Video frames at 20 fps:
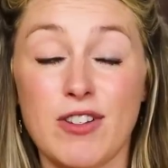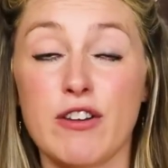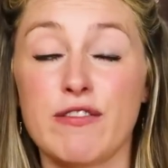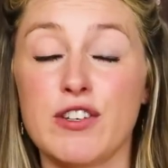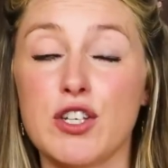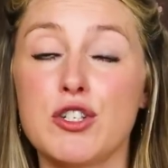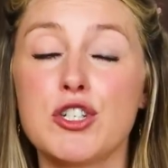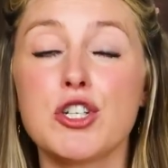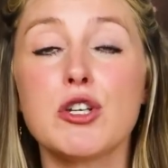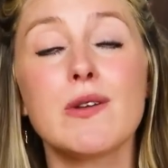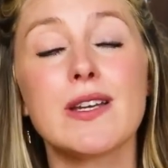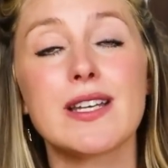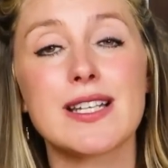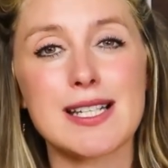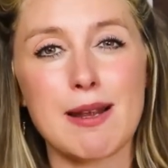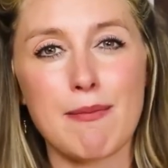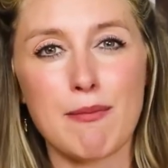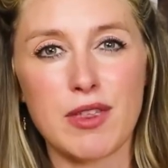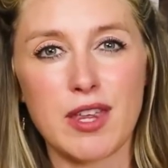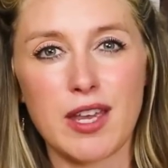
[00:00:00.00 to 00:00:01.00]
of you doing
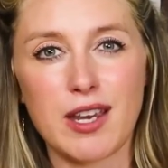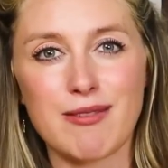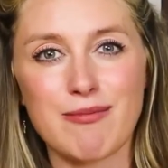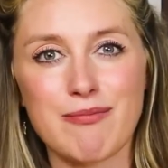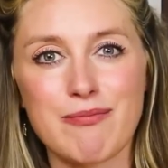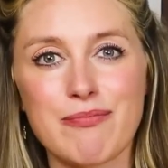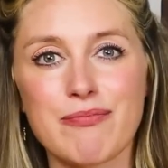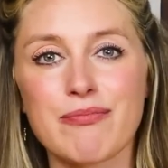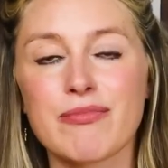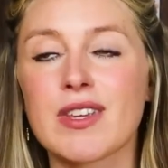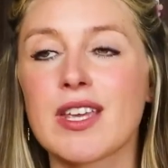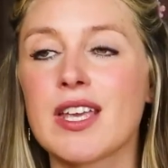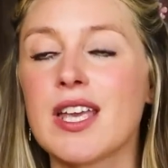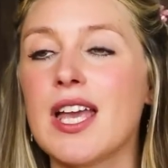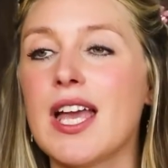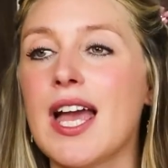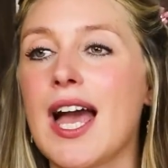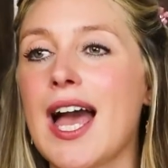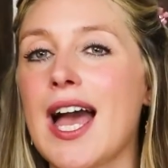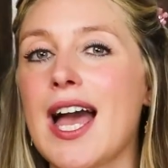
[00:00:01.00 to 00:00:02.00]
something.
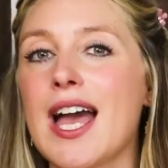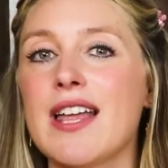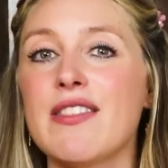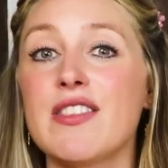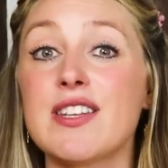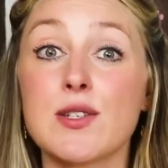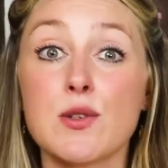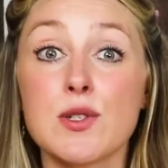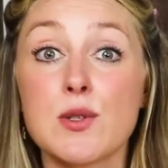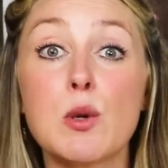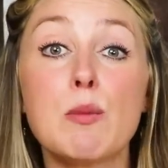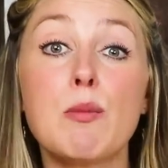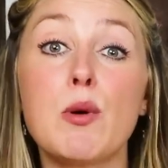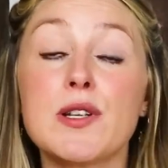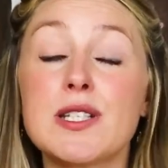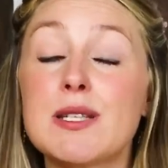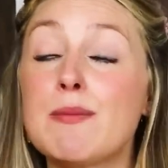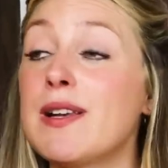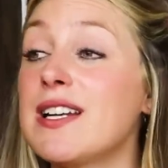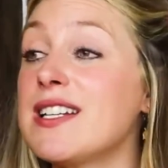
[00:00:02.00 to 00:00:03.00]
And there's also a
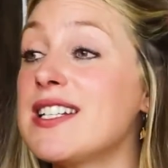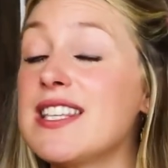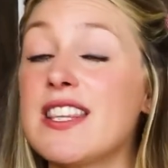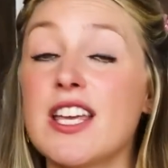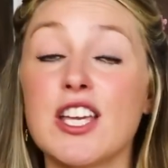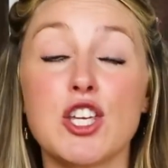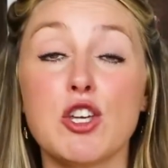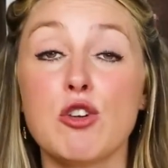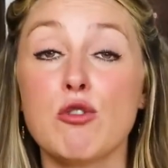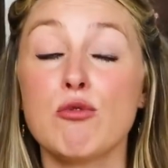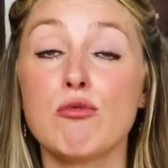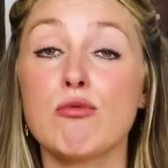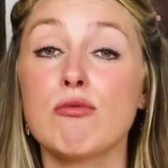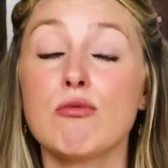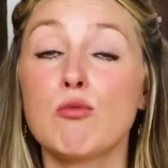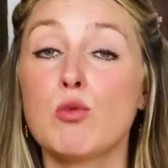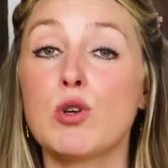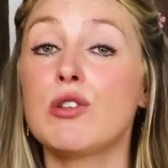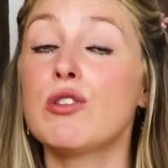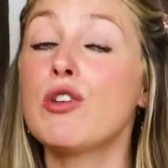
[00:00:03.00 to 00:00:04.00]
possibility that you
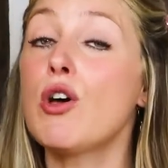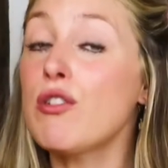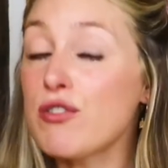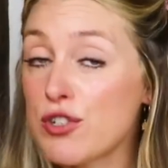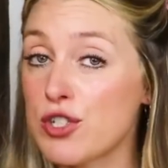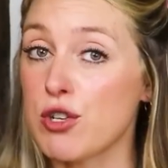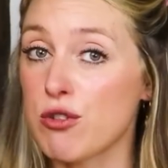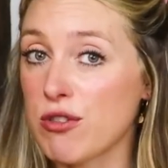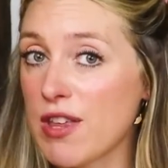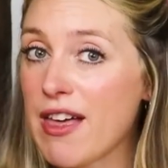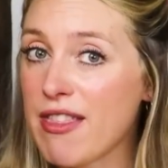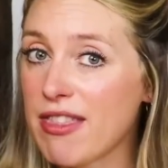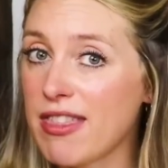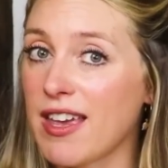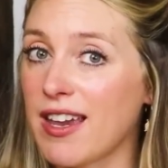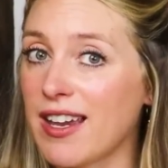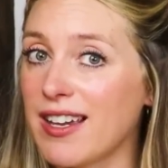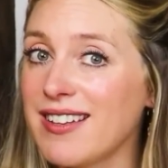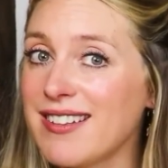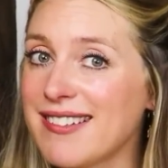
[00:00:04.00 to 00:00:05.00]
will not do that
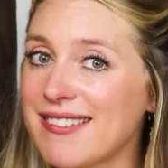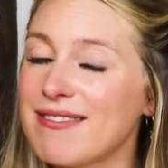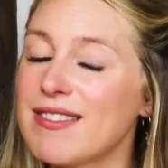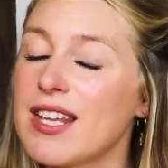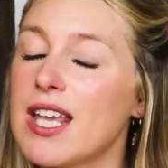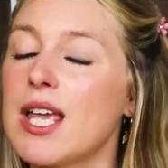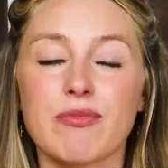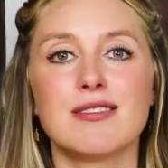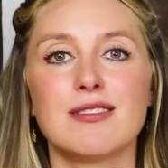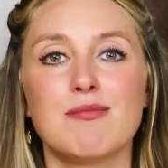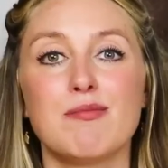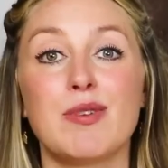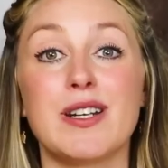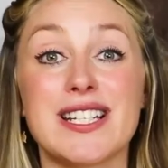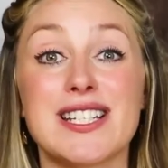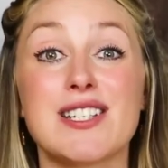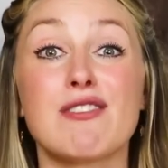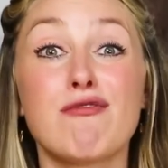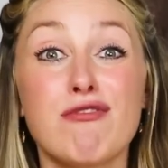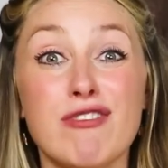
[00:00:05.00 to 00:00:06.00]
thing. But
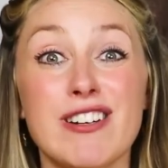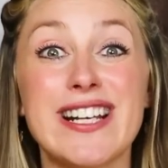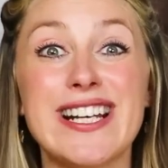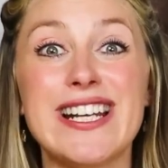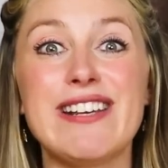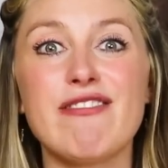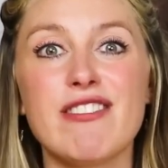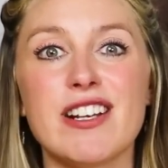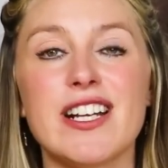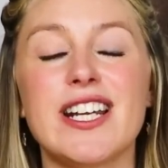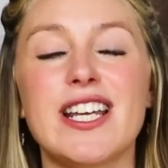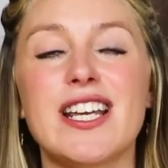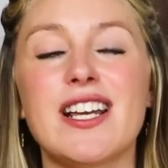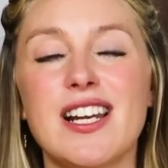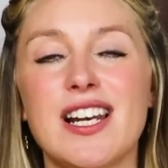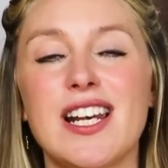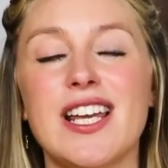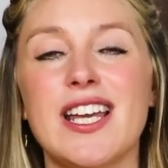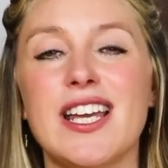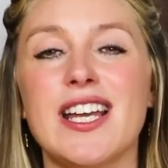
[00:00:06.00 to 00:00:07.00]
it's a really, really
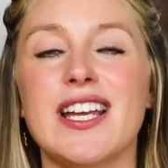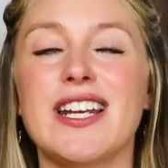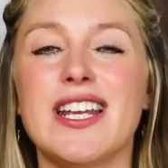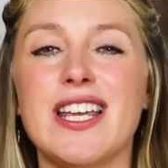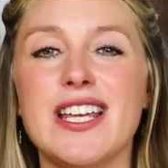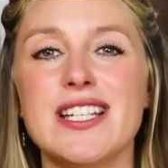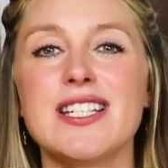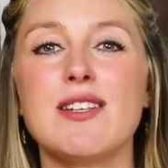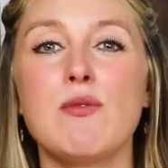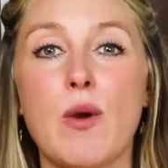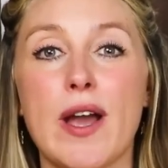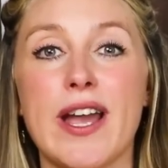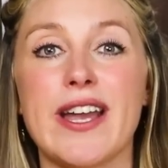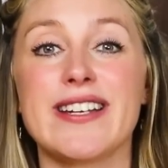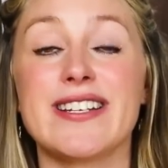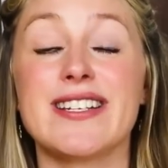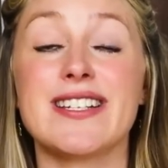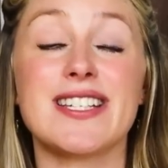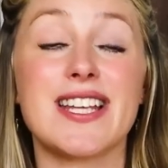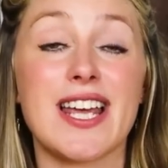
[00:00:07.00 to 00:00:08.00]
clear and easy way
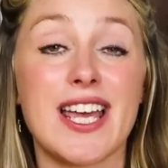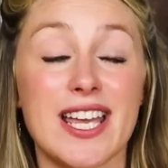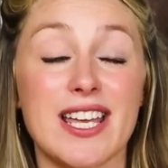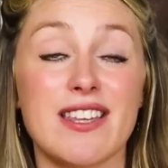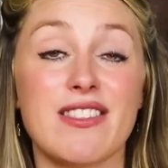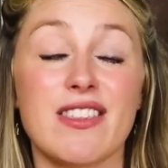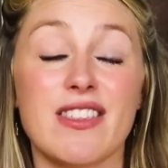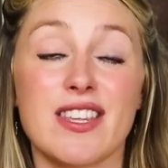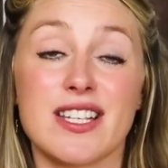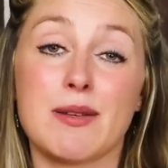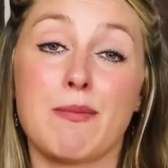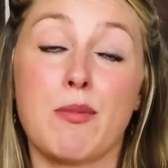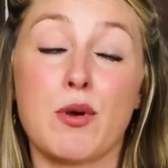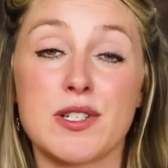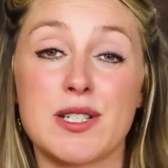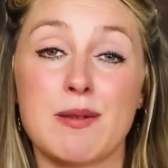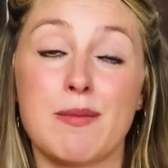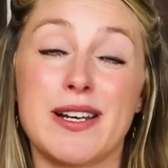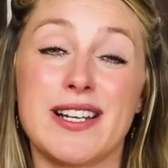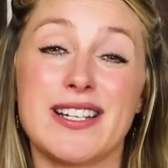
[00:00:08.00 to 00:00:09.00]
to say that there's a
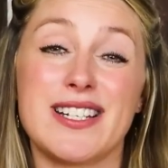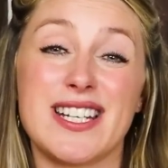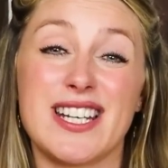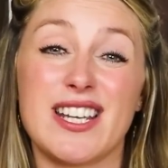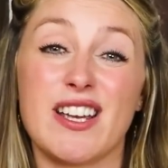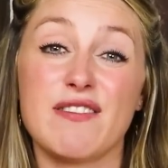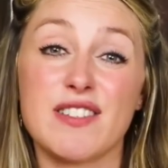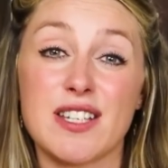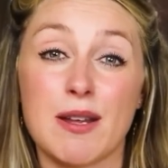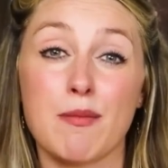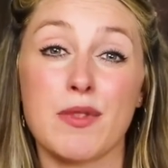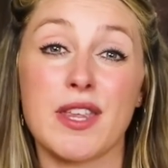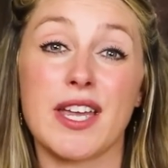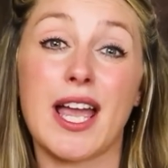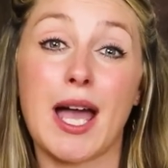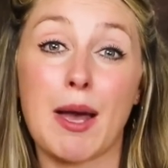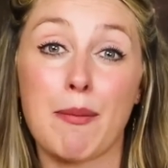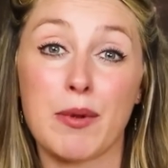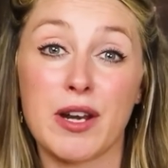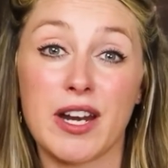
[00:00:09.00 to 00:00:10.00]
possibility of something
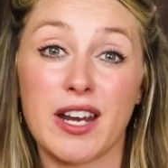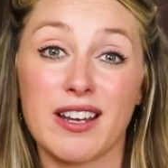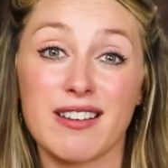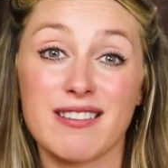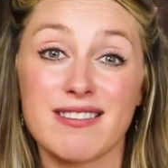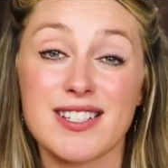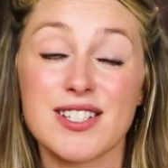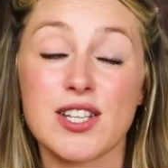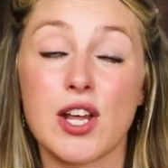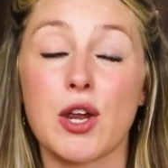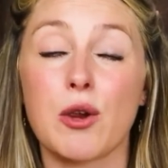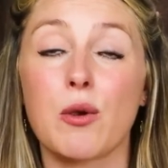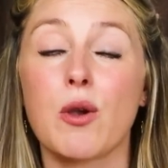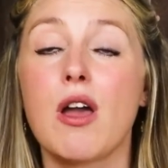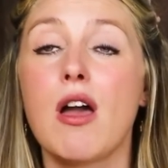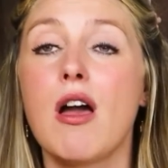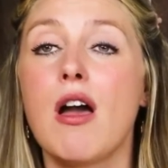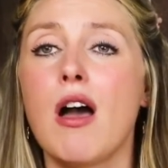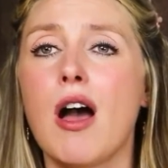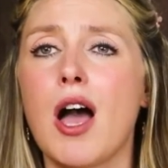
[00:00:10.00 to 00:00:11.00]
happening. So
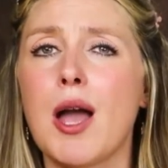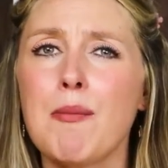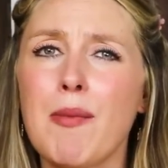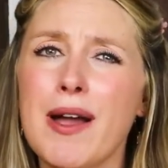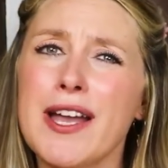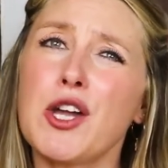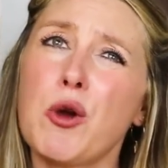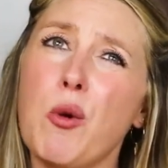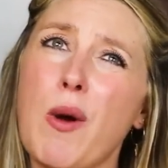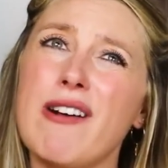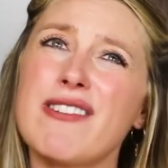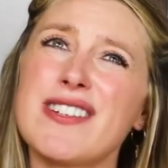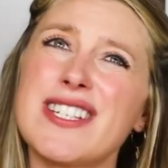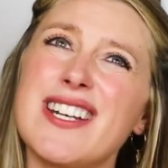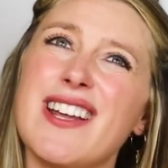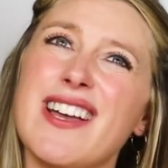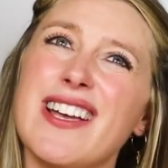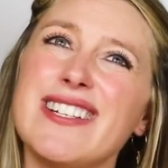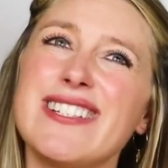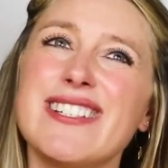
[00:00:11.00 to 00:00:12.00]
I might go out
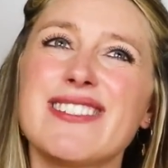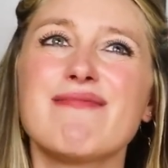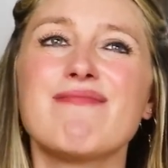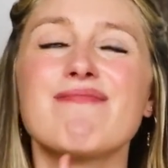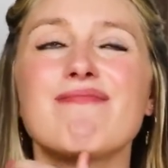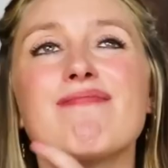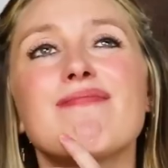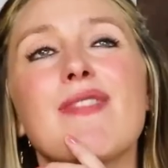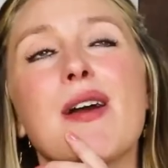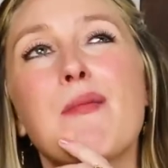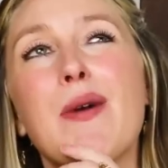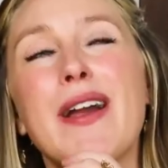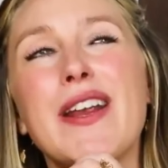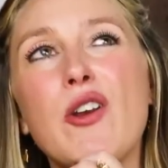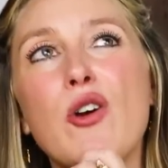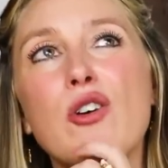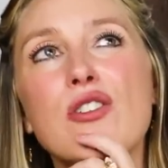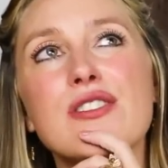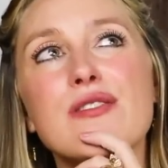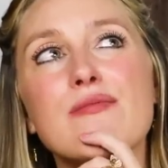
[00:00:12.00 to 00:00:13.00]
tonight. I might
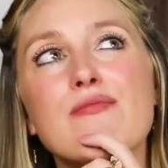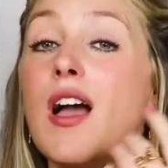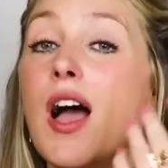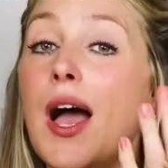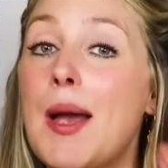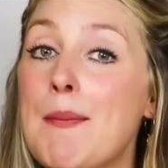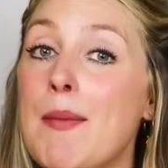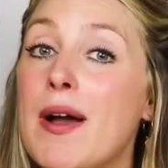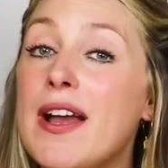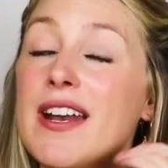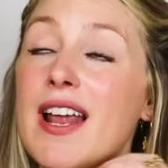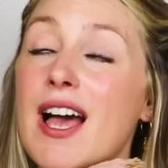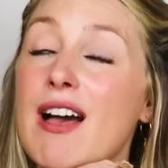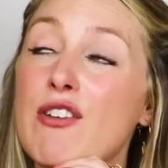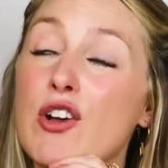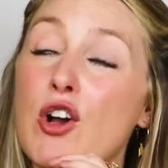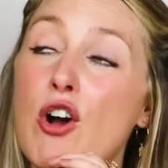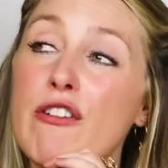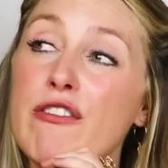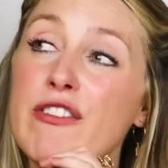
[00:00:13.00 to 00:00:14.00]
not. I might have
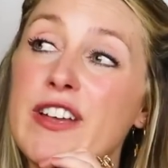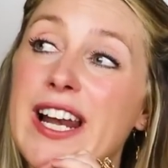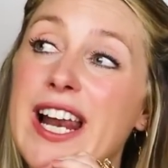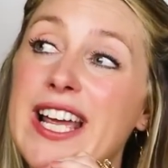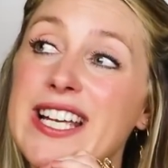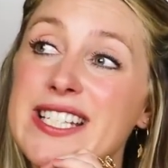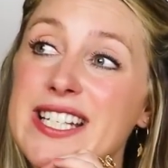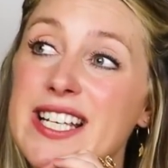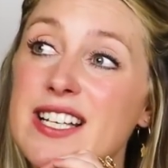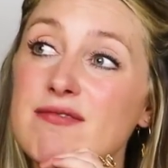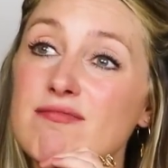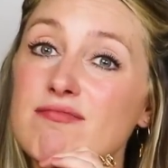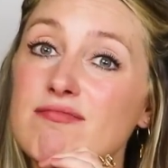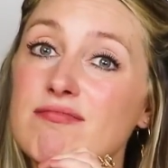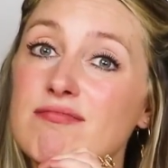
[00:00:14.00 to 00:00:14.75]
a coffee later.